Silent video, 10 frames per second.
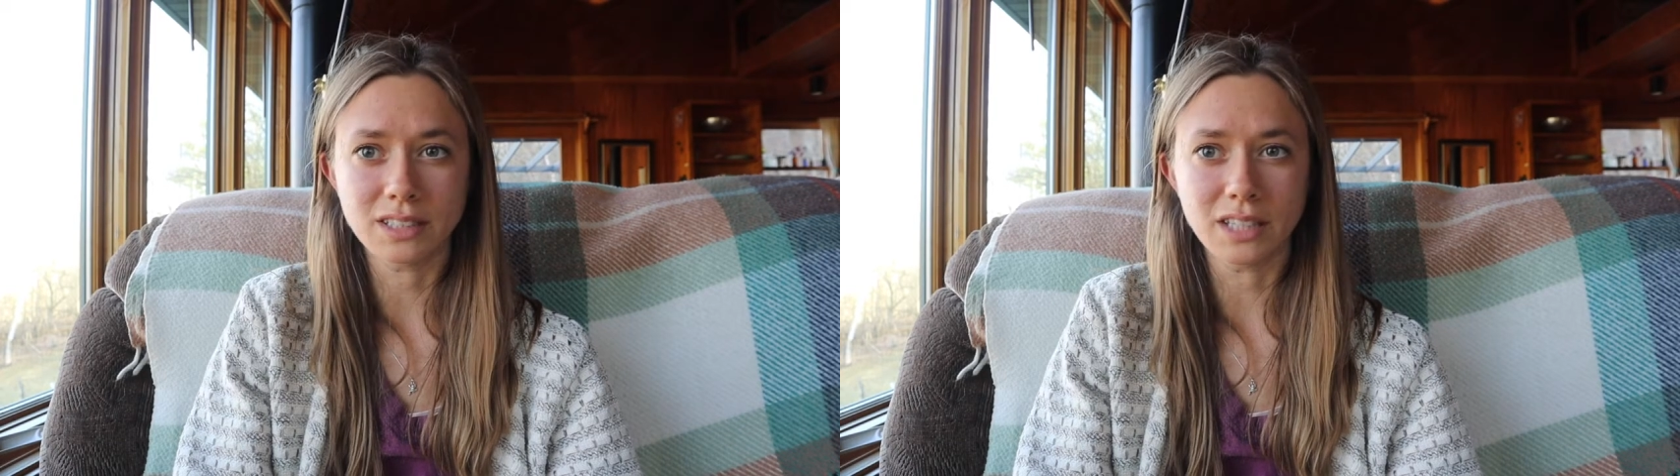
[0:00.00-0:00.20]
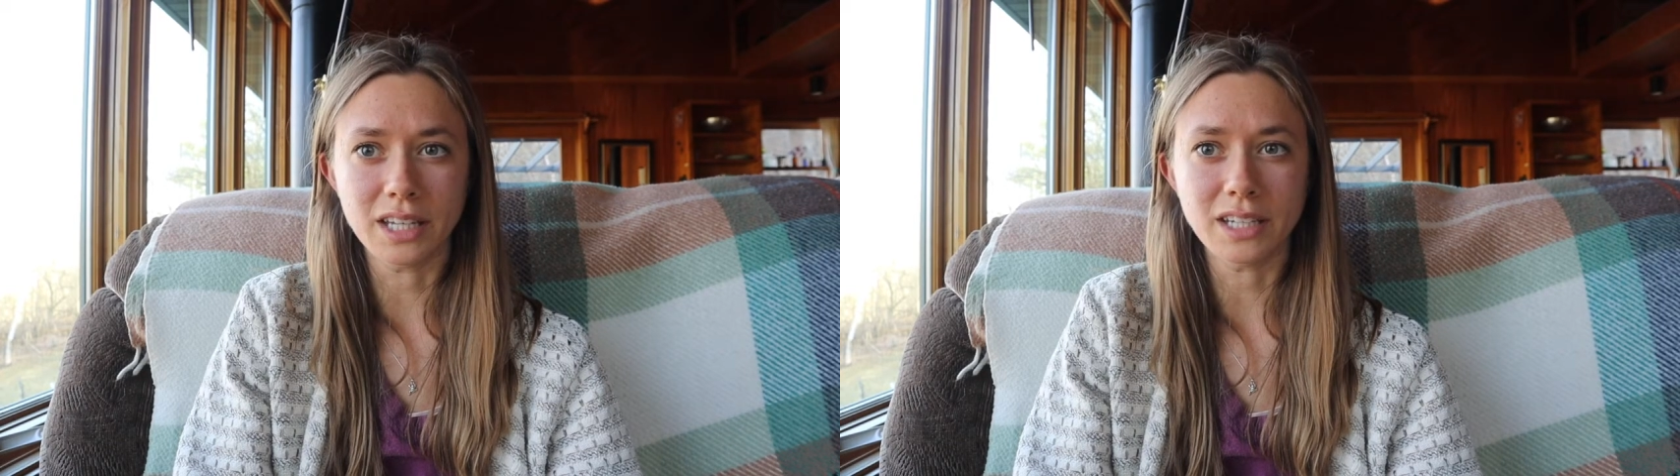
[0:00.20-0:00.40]

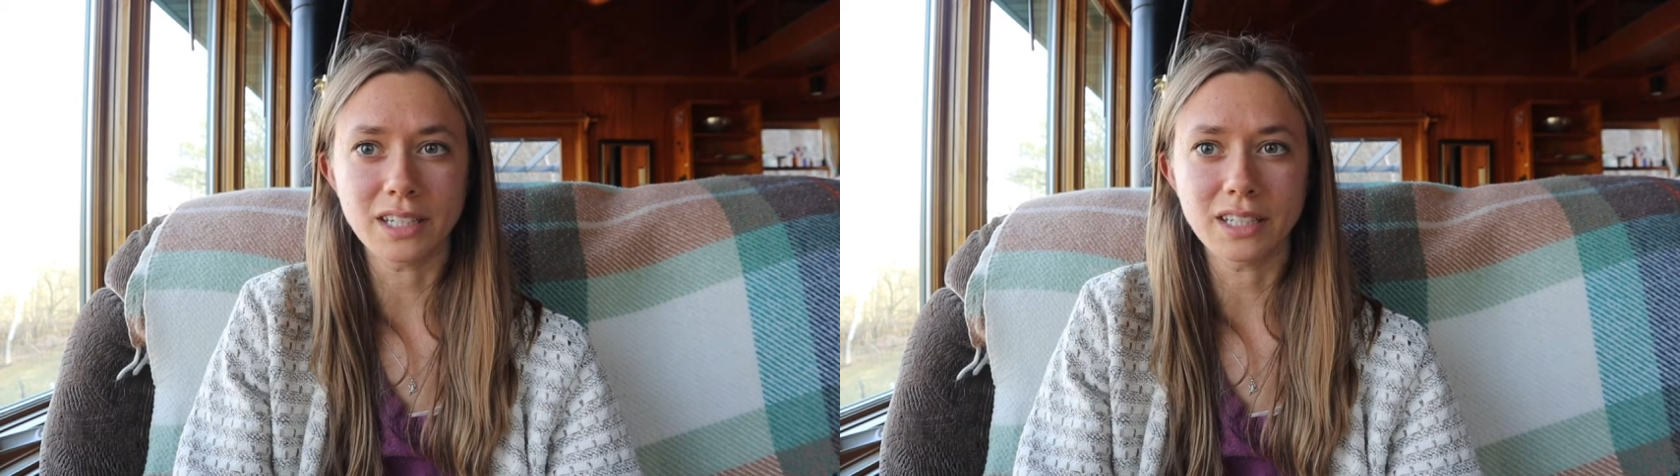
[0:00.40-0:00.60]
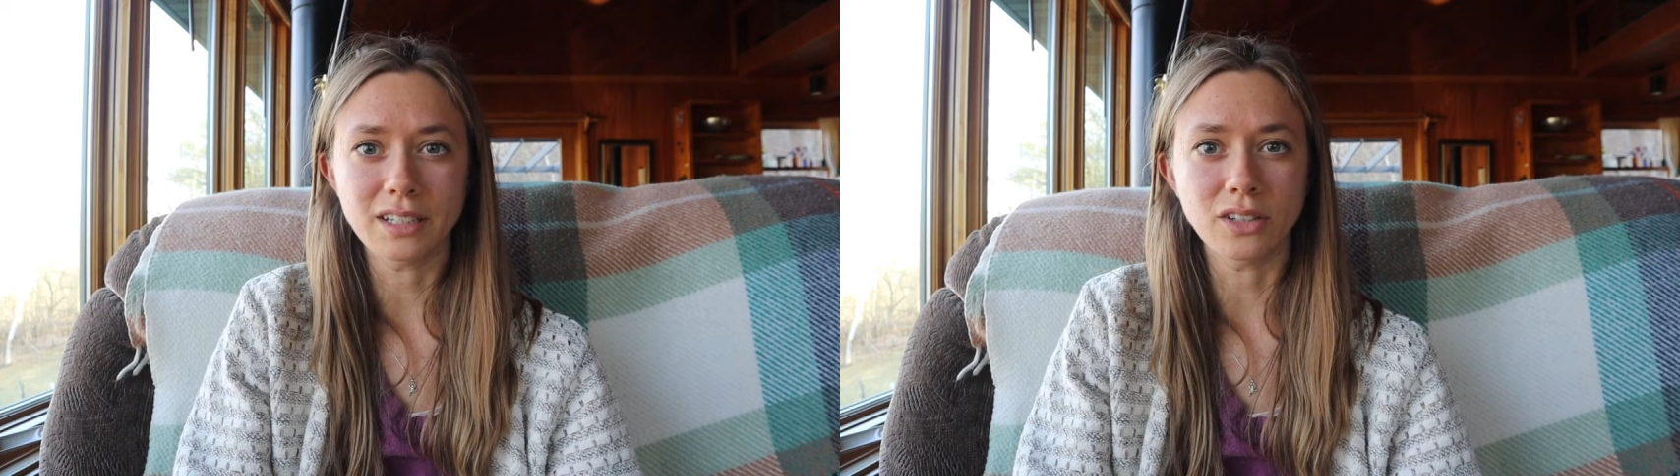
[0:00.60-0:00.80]

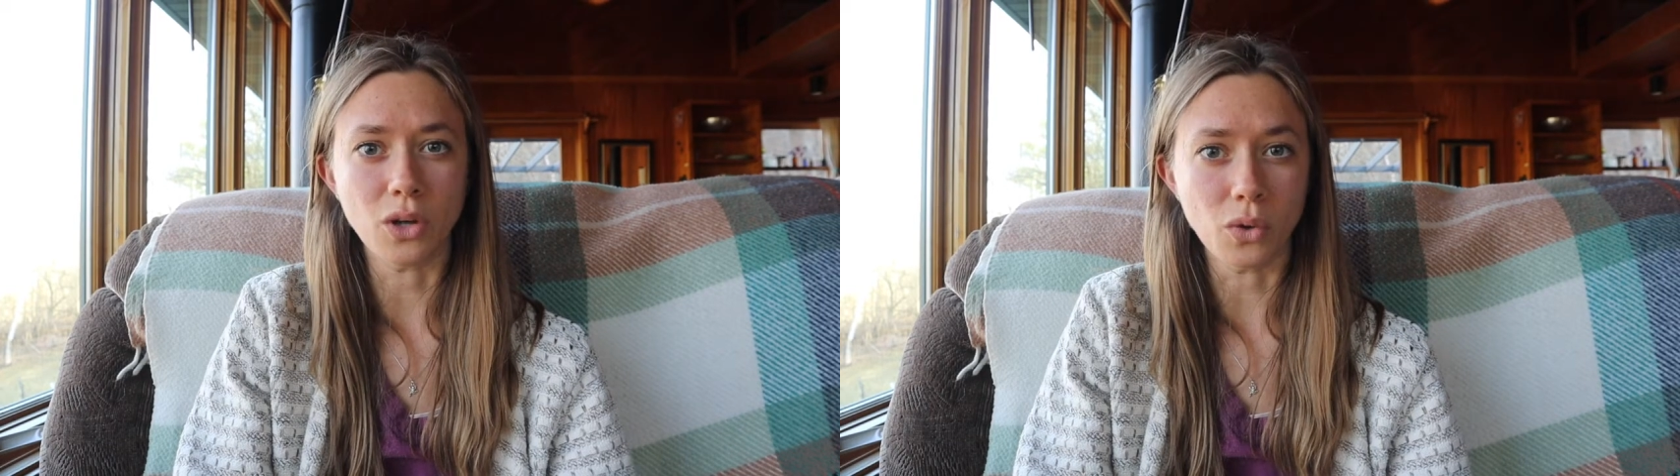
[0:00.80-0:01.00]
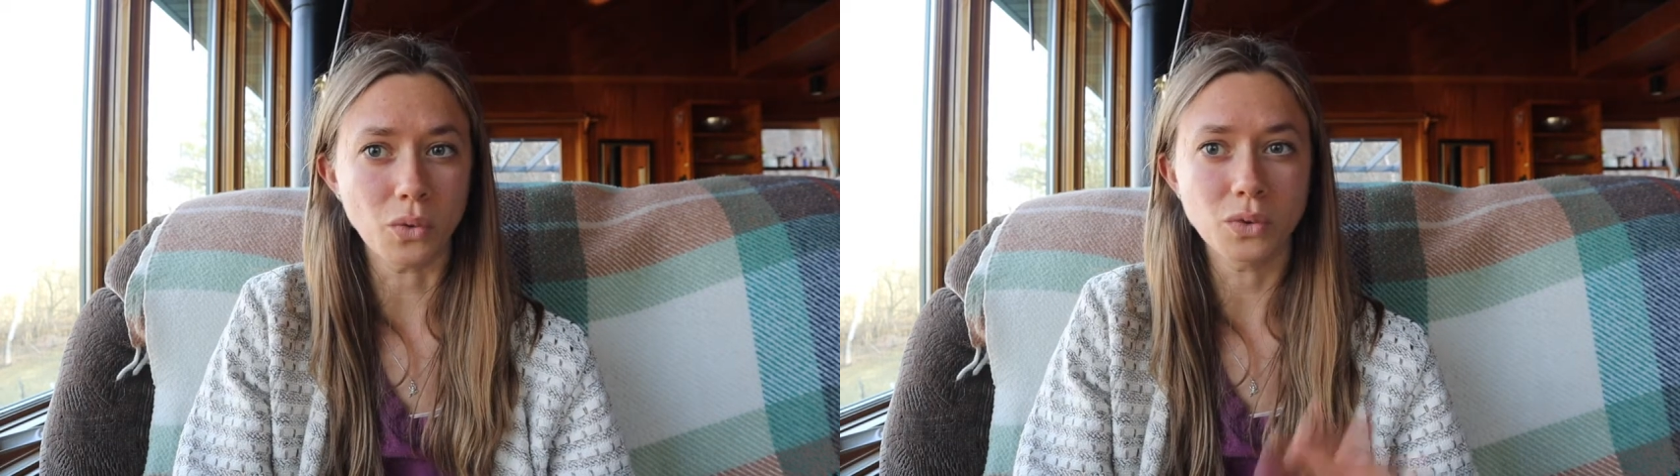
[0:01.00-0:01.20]
like,
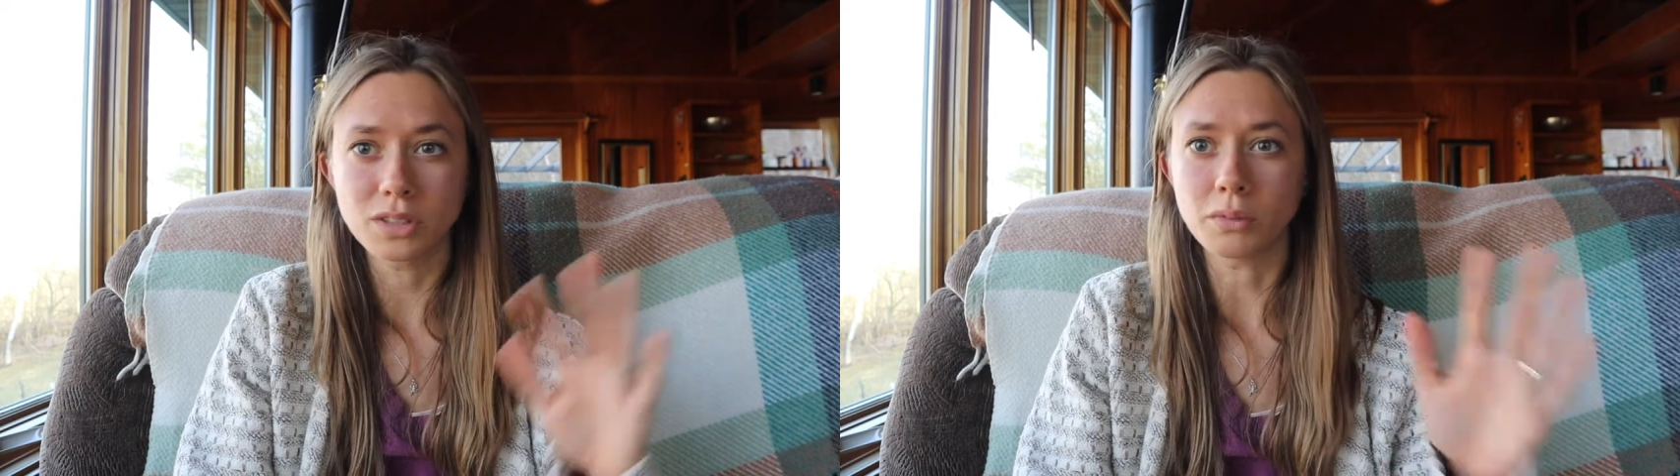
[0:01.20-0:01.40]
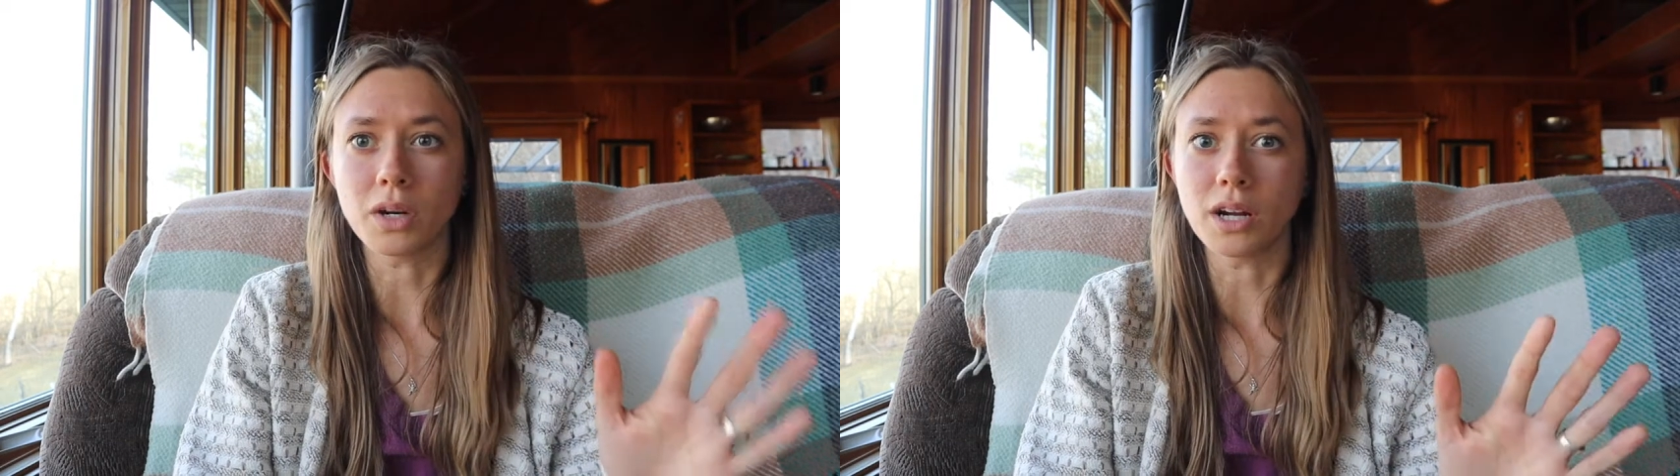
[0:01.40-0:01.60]
go somewhere